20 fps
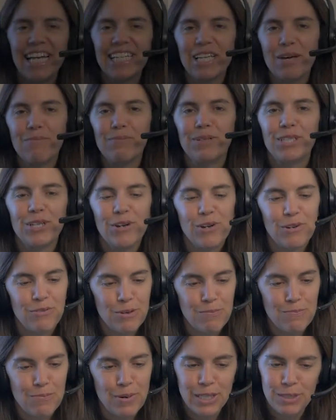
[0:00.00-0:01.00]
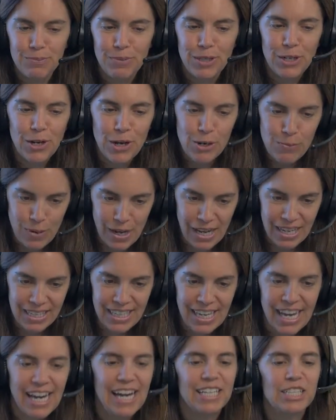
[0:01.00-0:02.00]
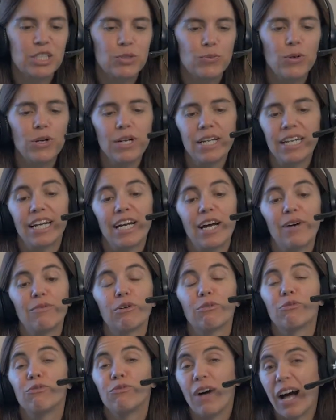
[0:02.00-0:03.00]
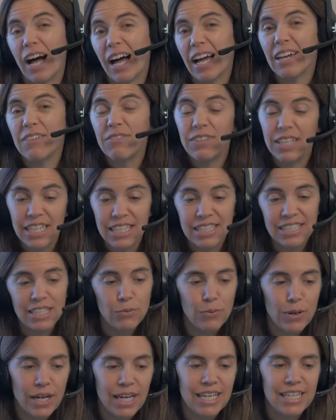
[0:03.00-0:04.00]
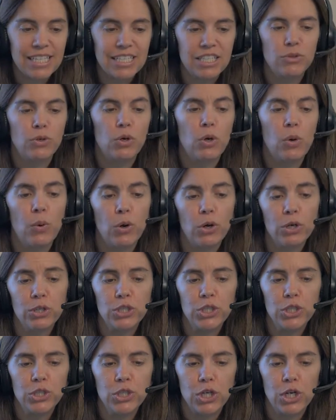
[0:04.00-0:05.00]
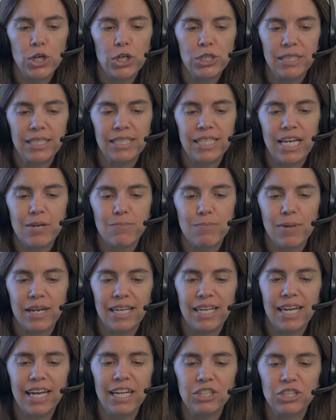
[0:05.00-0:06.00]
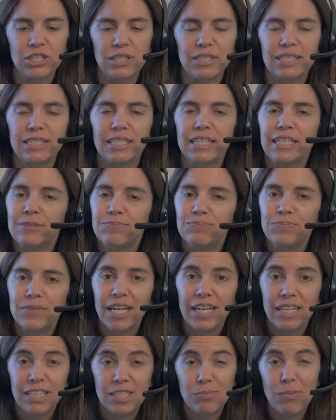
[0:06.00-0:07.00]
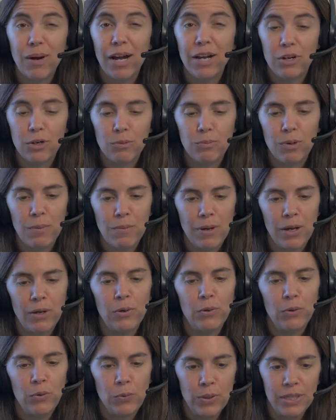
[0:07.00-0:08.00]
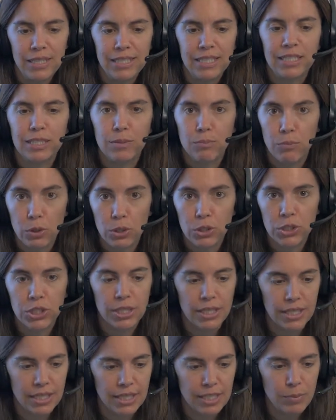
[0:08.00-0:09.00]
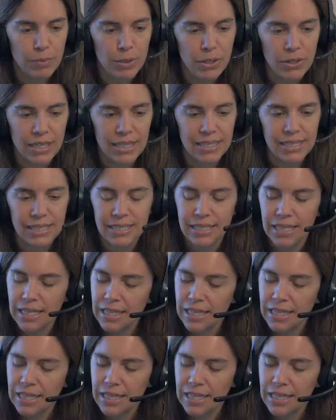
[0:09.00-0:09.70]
episode of the Buzby Dog Podcast, we're going to cover 5 easy ways to coerce your dog to take medications, inspired by my own recent personal experience.